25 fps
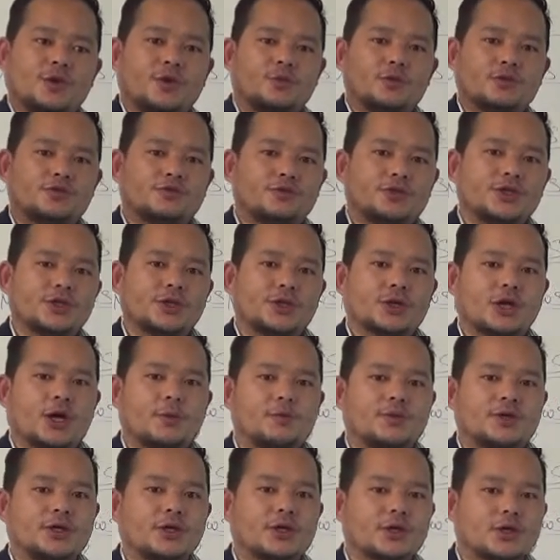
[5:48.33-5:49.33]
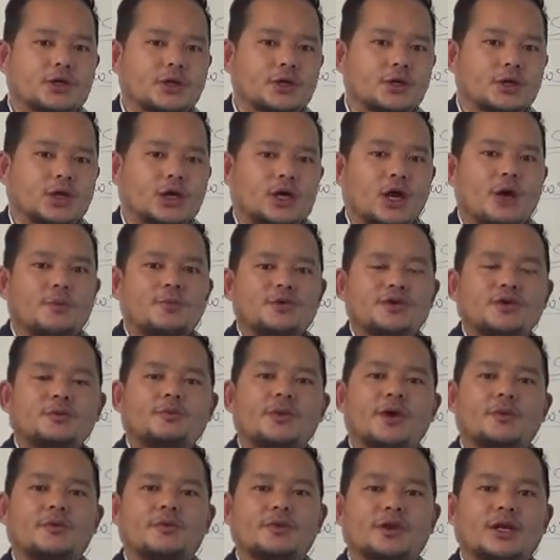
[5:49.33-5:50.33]
When you switch on the
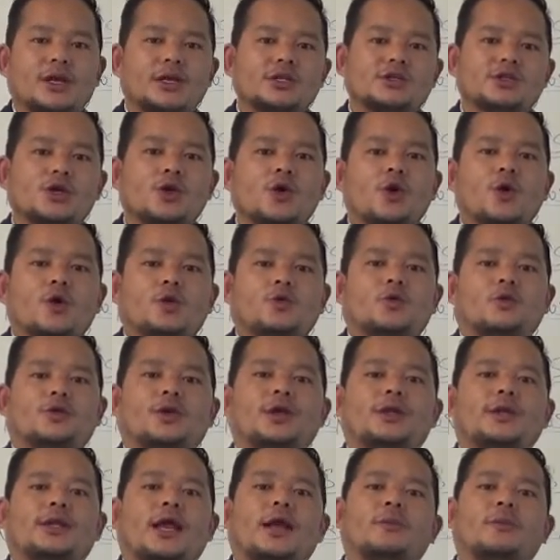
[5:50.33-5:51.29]
computer memory gets loaded.